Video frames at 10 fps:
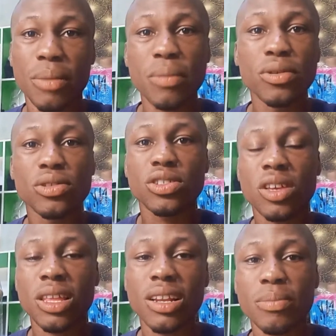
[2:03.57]
able to
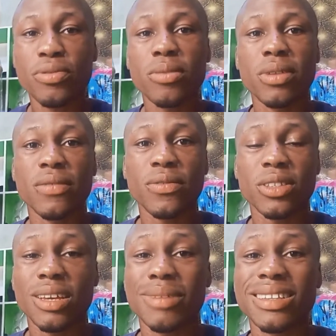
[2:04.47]
sort out the problem for
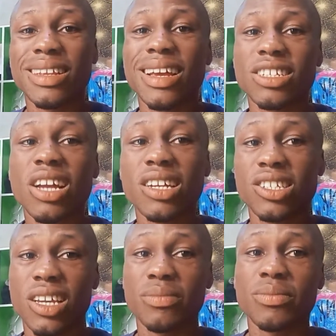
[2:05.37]
them, and then I charge
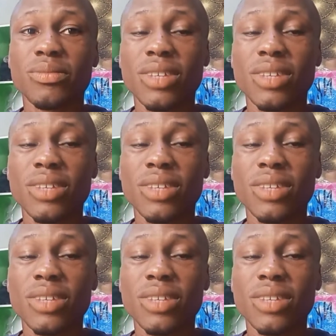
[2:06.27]
them